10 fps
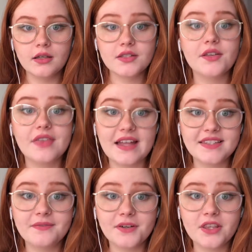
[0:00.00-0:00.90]
So that's
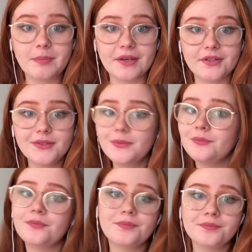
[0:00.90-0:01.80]
it for the build.
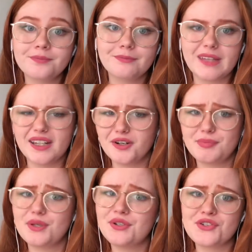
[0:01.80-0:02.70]
I hope
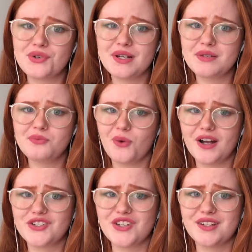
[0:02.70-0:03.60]
you enjoyed
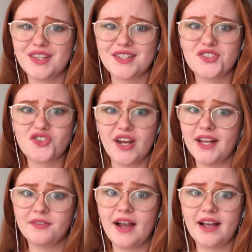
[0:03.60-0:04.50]
watching this
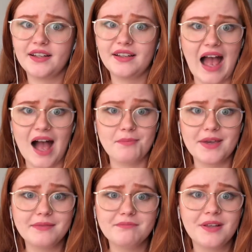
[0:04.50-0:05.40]
train wreck
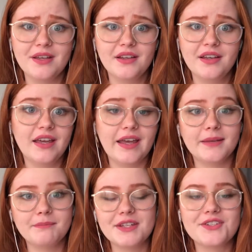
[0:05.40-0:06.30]
happen.
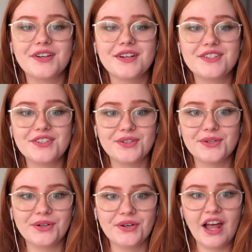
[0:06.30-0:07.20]
And be sure
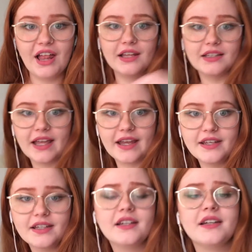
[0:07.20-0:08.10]
to
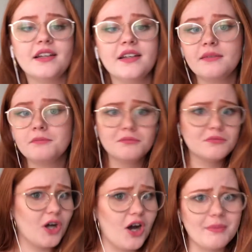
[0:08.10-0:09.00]
like,
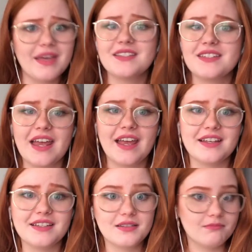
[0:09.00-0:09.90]
comment,
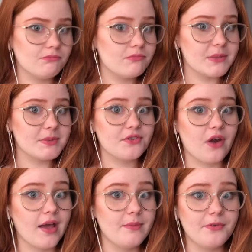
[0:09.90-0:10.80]
and
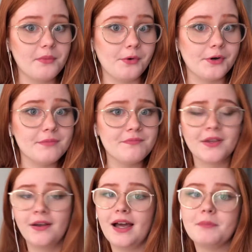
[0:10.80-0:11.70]
subscribe for more.
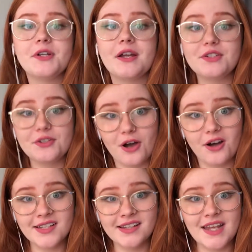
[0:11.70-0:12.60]
I put out new
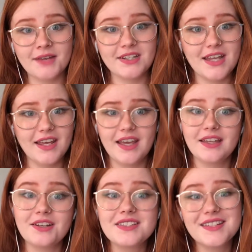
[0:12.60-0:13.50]
content every day,
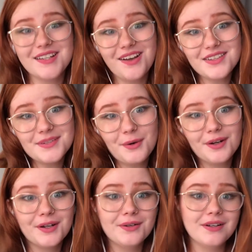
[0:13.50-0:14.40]
and I'll see y'all
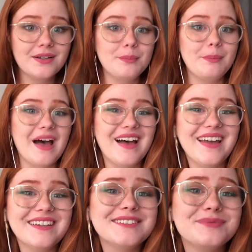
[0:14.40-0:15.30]
tomorrow. Bye!